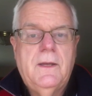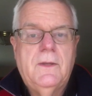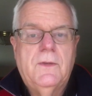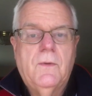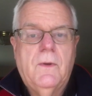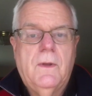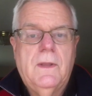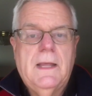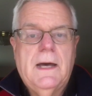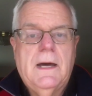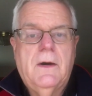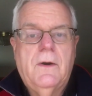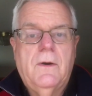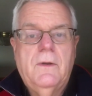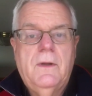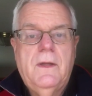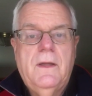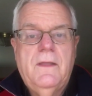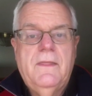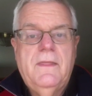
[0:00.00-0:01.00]
and to
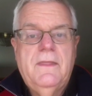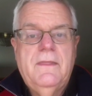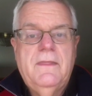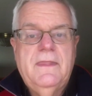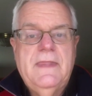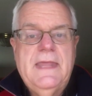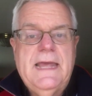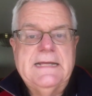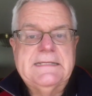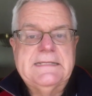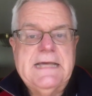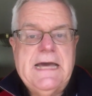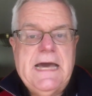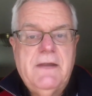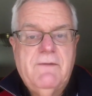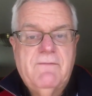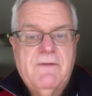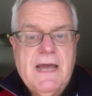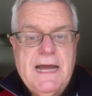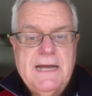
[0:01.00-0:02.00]
allow that
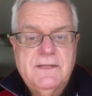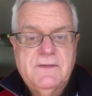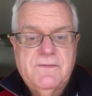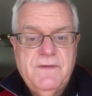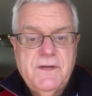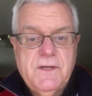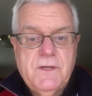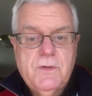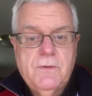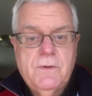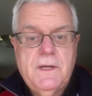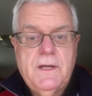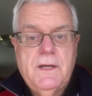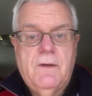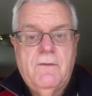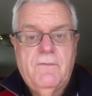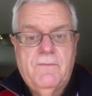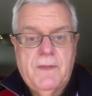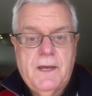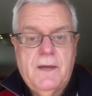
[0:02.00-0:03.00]
sign of God's victory
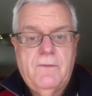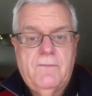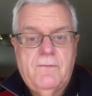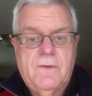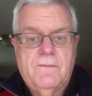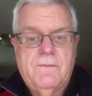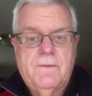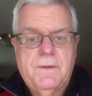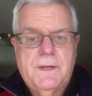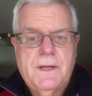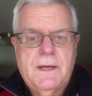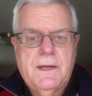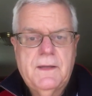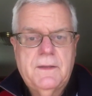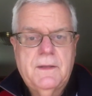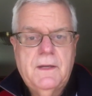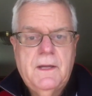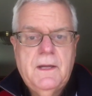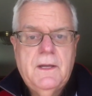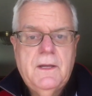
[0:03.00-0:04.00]
of life over
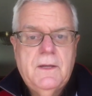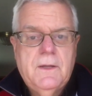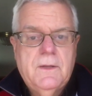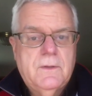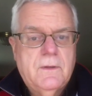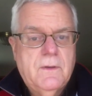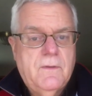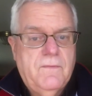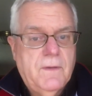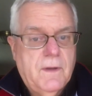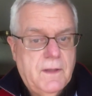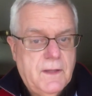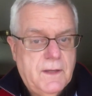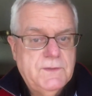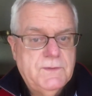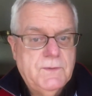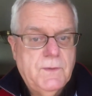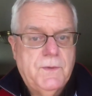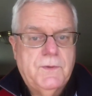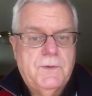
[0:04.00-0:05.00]
death to fill
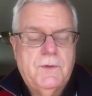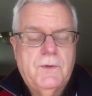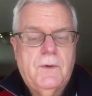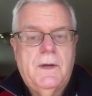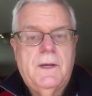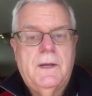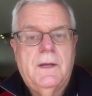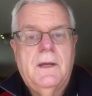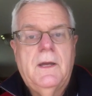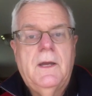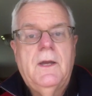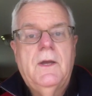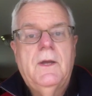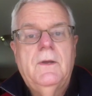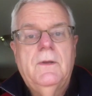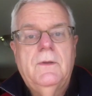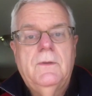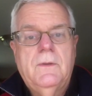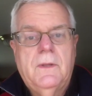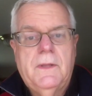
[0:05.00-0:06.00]
us with joy,
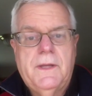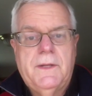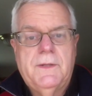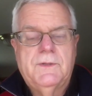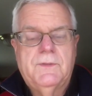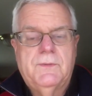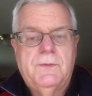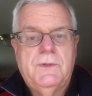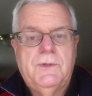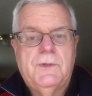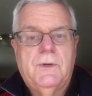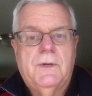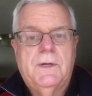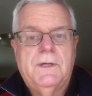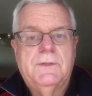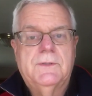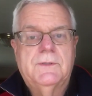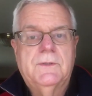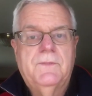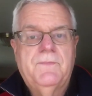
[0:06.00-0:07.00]
to let us
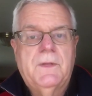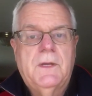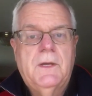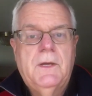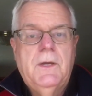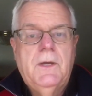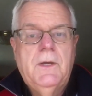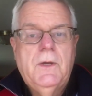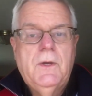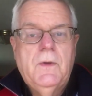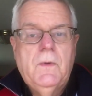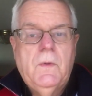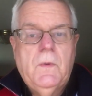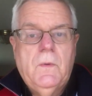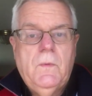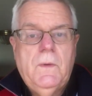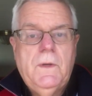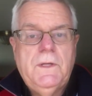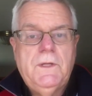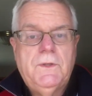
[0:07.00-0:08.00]
rejoice.
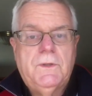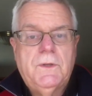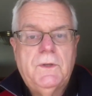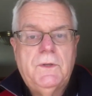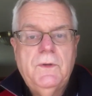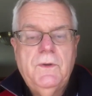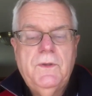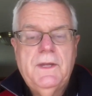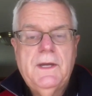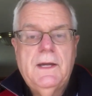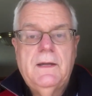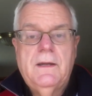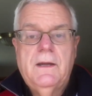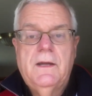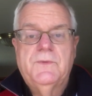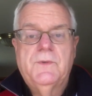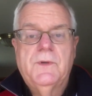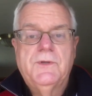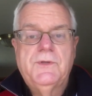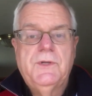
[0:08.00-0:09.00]
We need to do that,
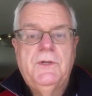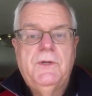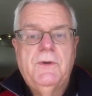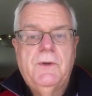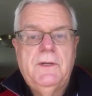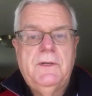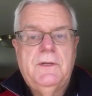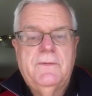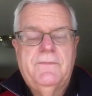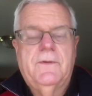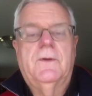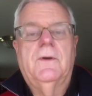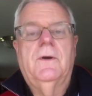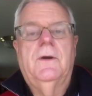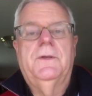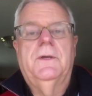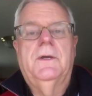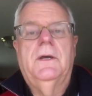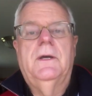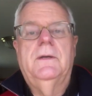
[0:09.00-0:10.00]
especially during
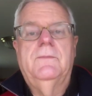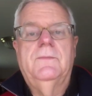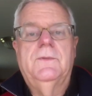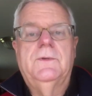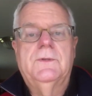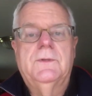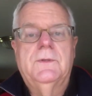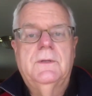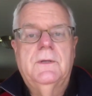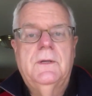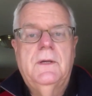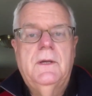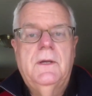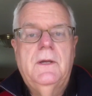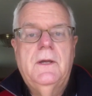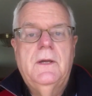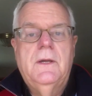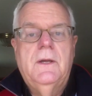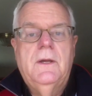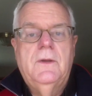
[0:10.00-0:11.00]
difficult times,
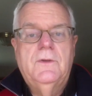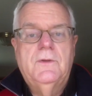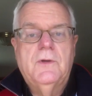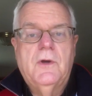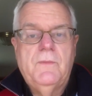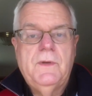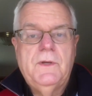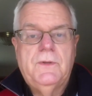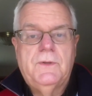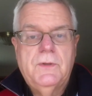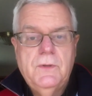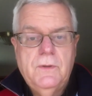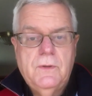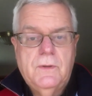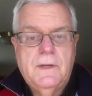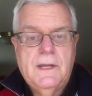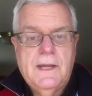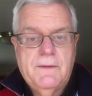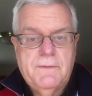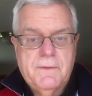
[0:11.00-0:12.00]
so we too
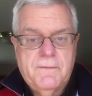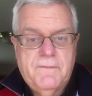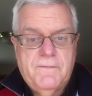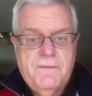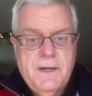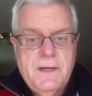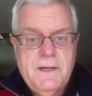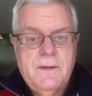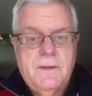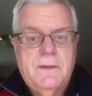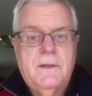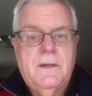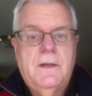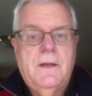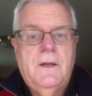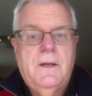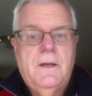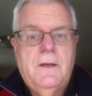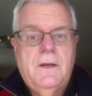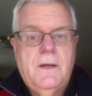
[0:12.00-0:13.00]
can have the faith
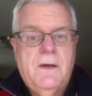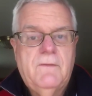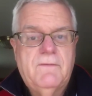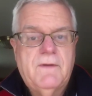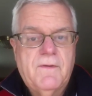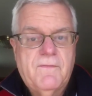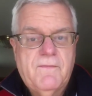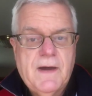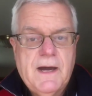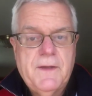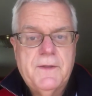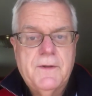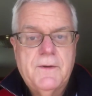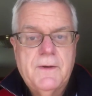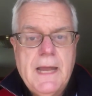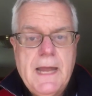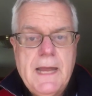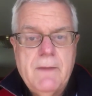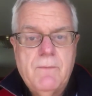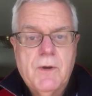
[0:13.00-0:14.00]
of our
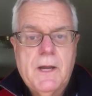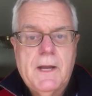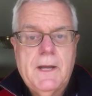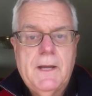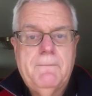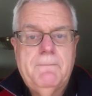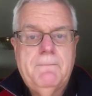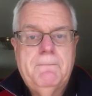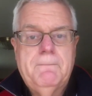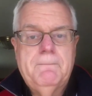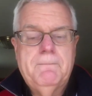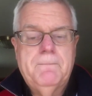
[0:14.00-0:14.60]
father Abraham.